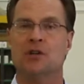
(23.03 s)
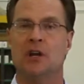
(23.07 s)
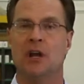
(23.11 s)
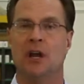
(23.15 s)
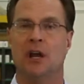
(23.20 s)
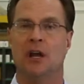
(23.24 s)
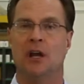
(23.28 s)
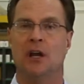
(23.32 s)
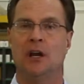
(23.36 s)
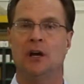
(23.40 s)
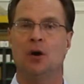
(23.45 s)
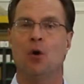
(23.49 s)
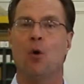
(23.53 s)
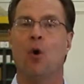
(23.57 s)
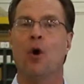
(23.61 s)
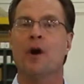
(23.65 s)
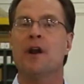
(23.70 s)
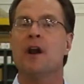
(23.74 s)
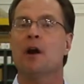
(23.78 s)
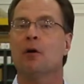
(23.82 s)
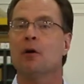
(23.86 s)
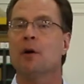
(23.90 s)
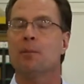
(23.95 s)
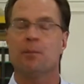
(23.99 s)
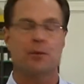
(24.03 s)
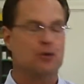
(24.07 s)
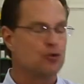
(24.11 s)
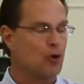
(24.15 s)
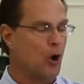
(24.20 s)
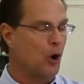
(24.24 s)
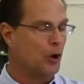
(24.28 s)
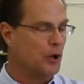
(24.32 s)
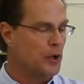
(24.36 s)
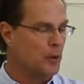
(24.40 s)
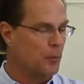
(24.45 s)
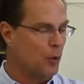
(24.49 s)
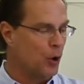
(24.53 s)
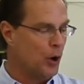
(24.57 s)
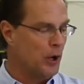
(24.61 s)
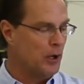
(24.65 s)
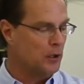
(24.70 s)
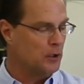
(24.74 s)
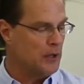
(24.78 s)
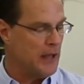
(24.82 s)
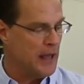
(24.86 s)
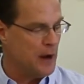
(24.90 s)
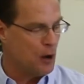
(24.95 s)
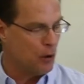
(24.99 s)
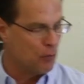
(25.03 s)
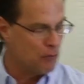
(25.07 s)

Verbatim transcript: in ordinary petroleum oil and are